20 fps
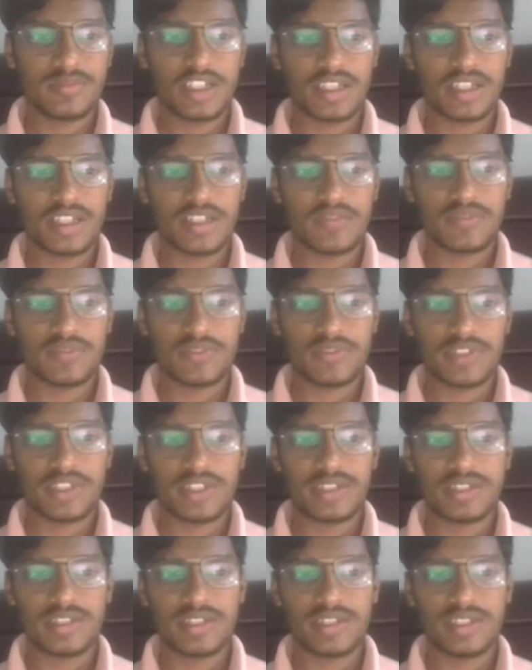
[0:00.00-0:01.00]
I have to
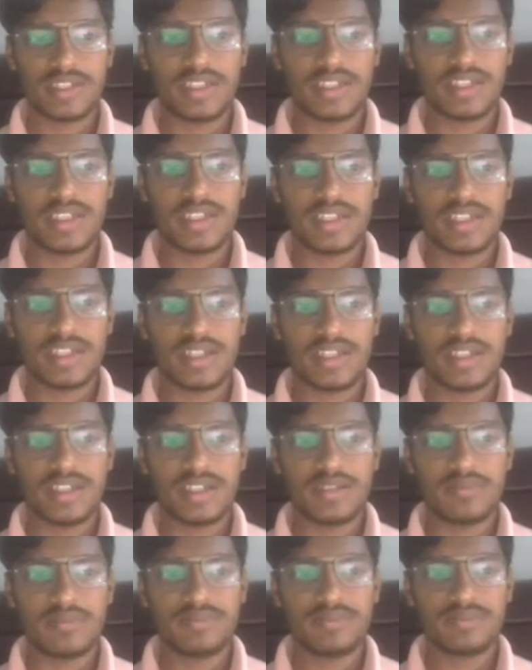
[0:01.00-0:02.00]
write a and
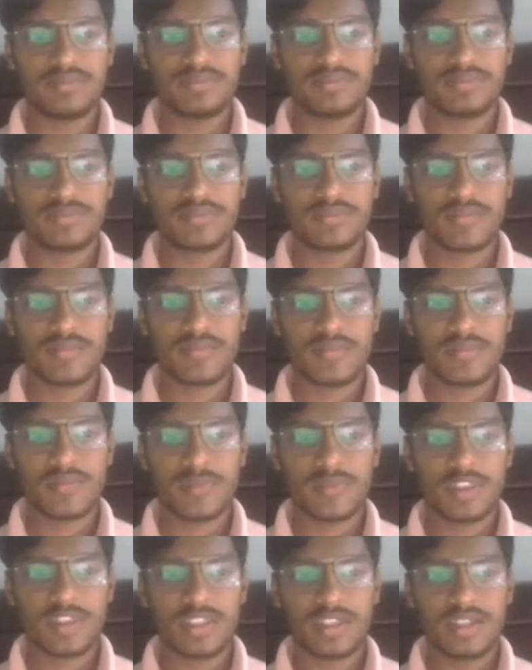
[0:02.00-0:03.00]
m.
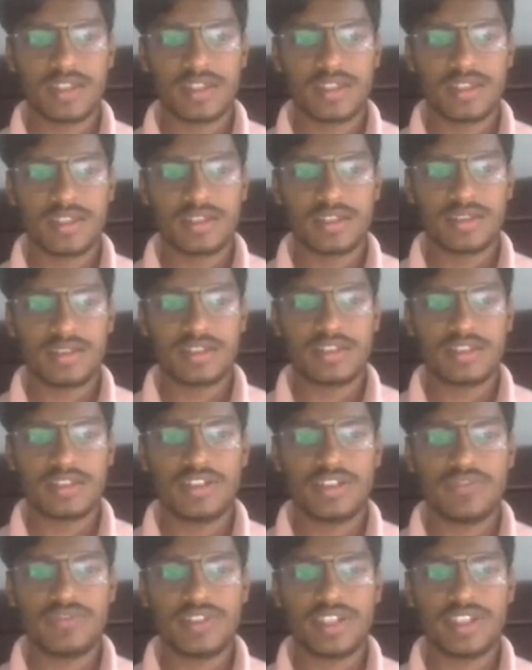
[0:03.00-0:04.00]
The
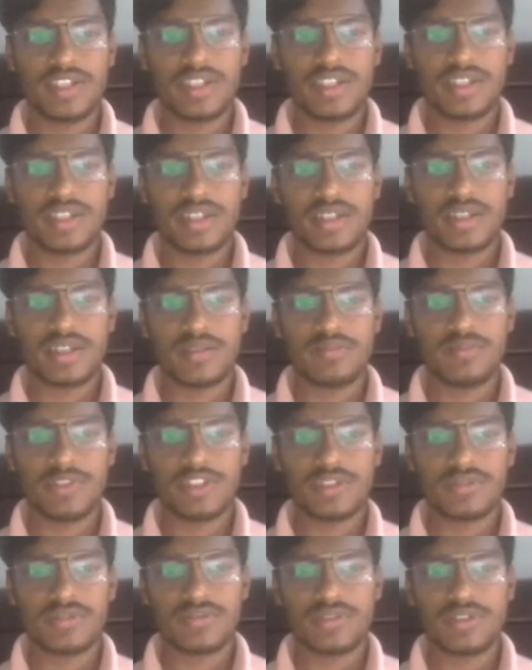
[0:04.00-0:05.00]
GCD of a and m
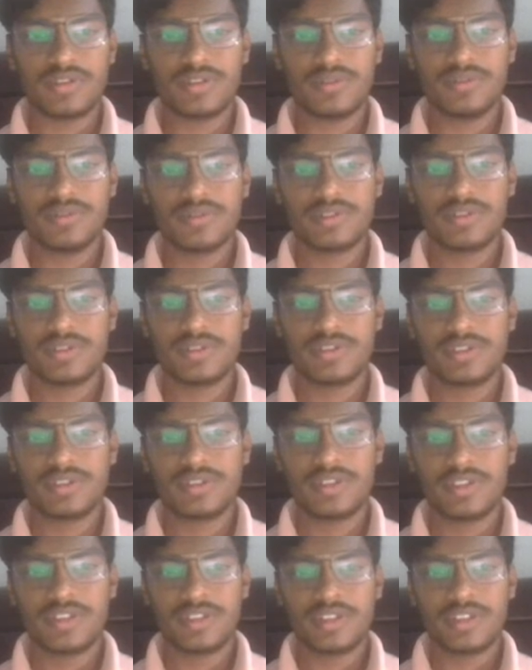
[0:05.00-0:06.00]
is equal to
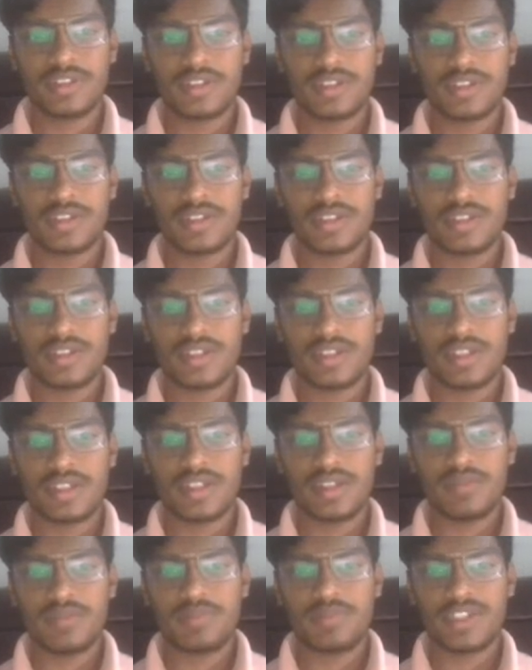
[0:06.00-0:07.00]

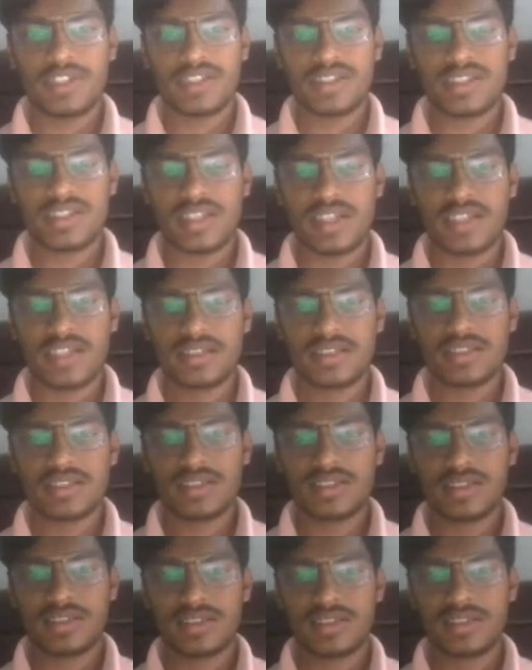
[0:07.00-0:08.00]
a plus
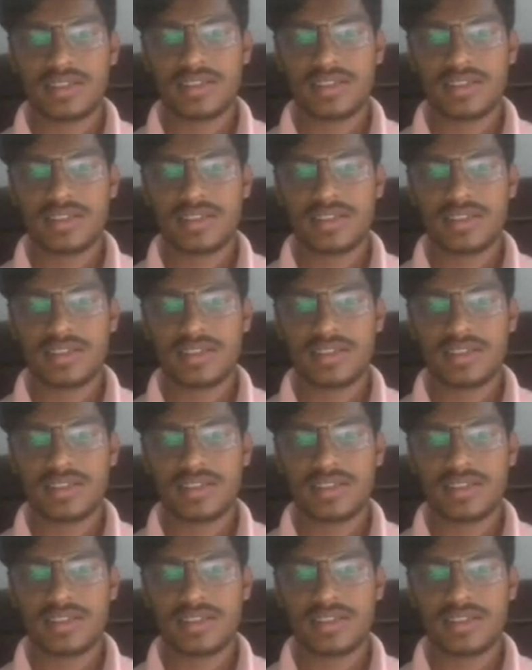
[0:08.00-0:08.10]
x